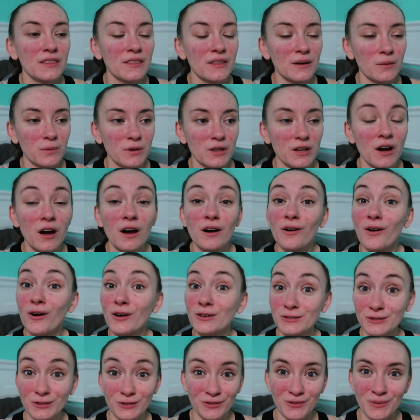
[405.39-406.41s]
that we got
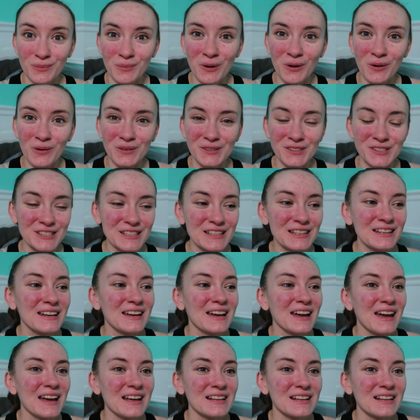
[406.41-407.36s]
also from Aldi